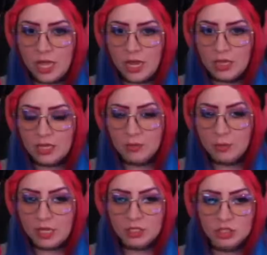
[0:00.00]
I like when
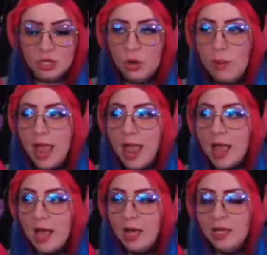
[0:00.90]
matches go
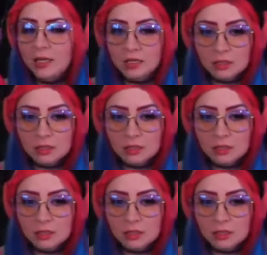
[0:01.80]
bad